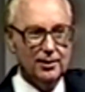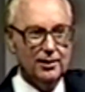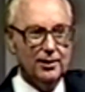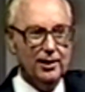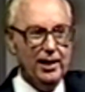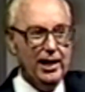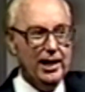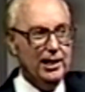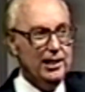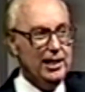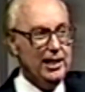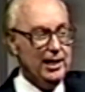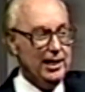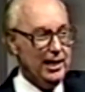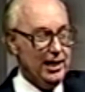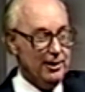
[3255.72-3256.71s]
And
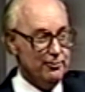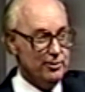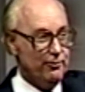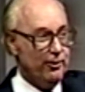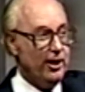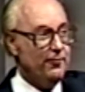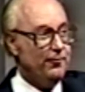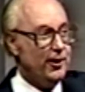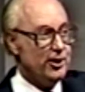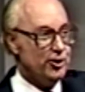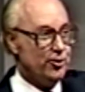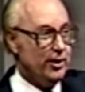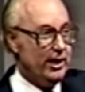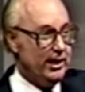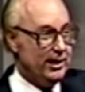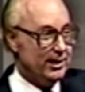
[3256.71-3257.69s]
it, and it was very
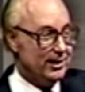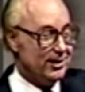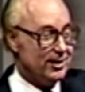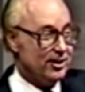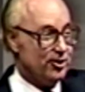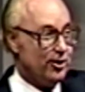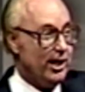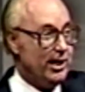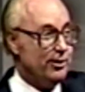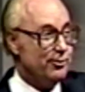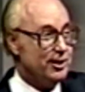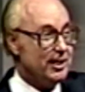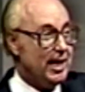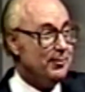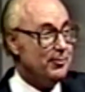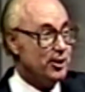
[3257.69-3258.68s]
frustrating trying to
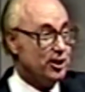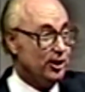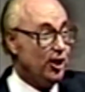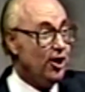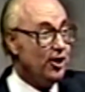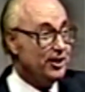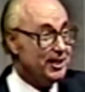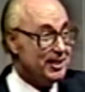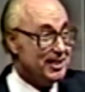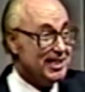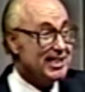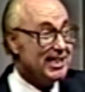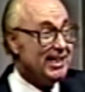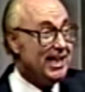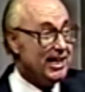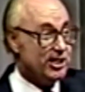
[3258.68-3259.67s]
establish a long distance
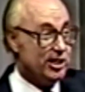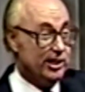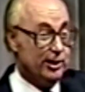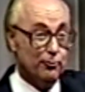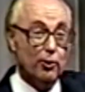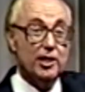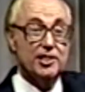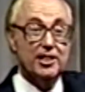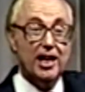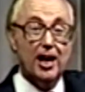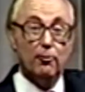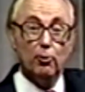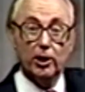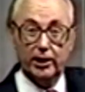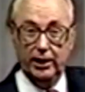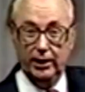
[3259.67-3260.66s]
connection. It was not
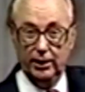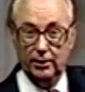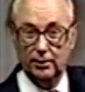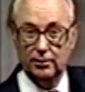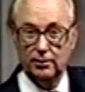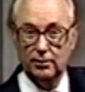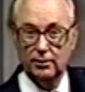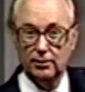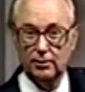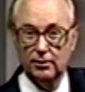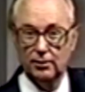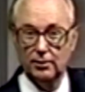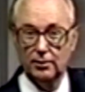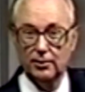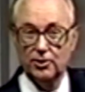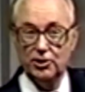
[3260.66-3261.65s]
working.
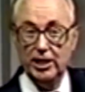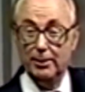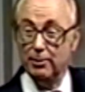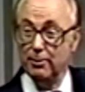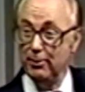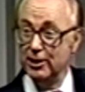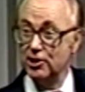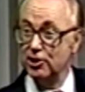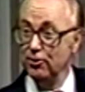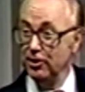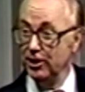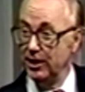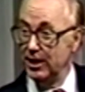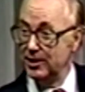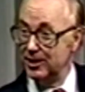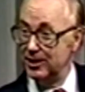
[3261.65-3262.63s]
She happened to be a student
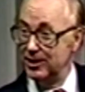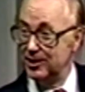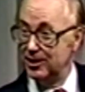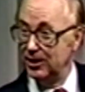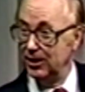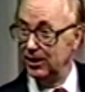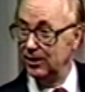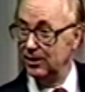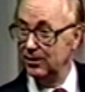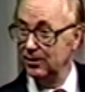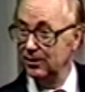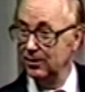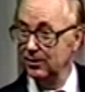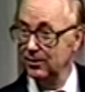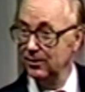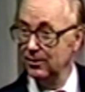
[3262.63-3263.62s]
at SCC.
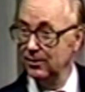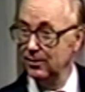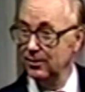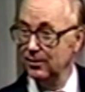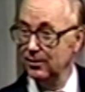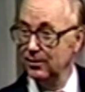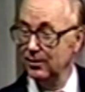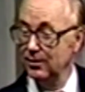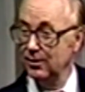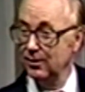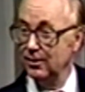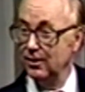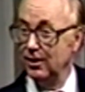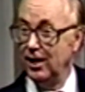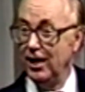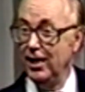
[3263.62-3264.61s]

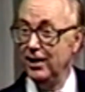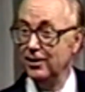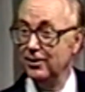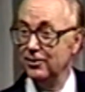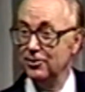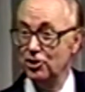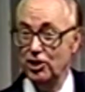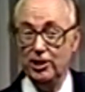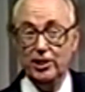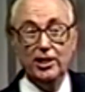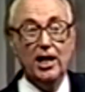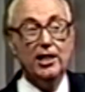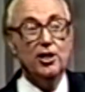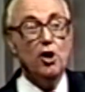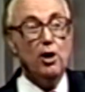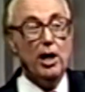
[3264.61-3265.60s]
I, she did not
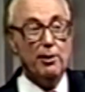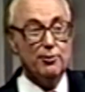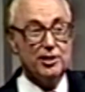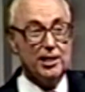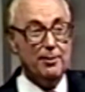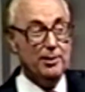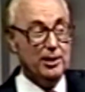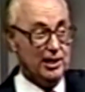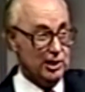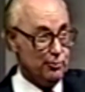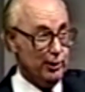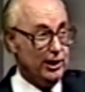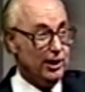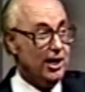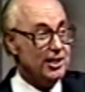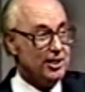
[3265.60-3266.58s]
know I was coming because we had
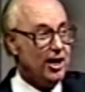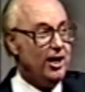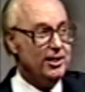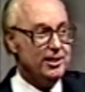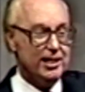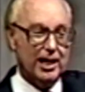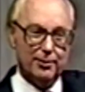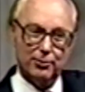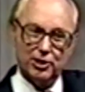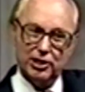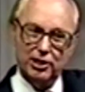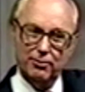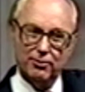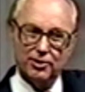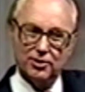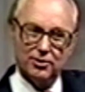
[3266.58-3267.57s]
lost contact, but she
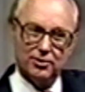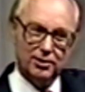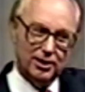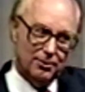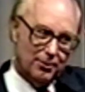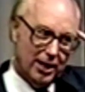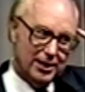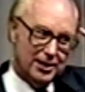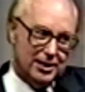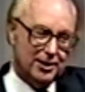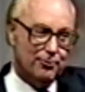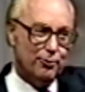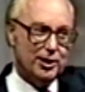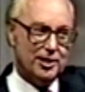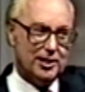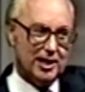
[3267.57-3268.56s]
was in my dim
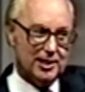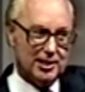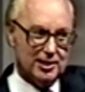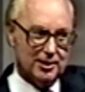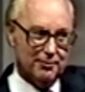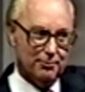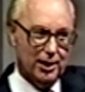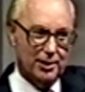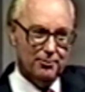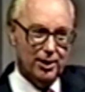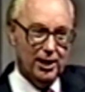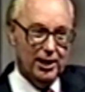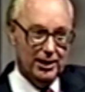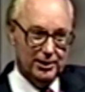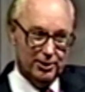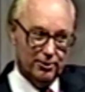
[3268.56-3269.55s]
recesses of my
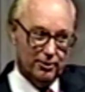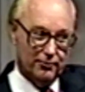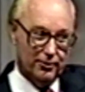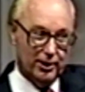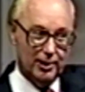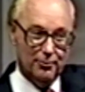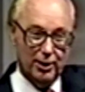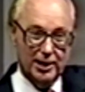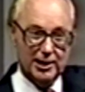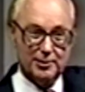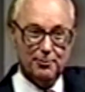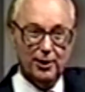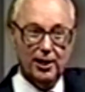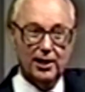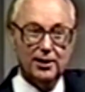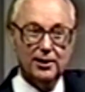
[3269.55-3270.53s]
mind, you know, a very bright
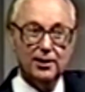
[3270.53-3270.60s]
spot.